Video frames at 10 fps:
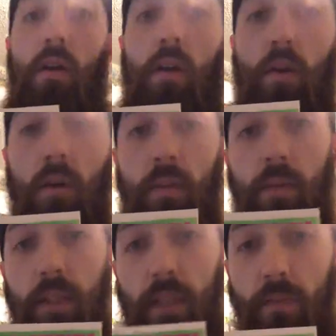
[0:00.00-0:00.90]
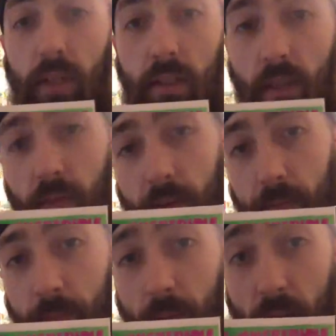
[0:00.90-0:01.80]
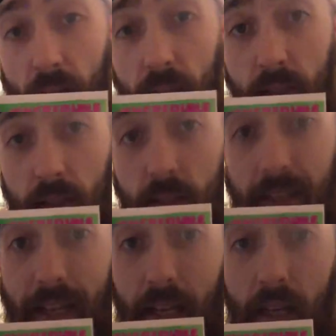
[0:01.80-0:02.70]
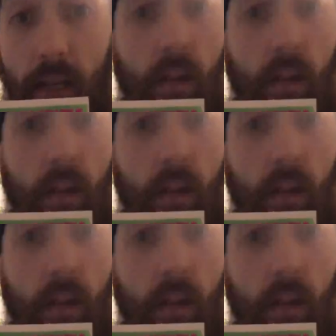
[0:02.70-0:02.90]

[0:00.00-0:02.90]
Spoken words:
Hulk 377, and this is a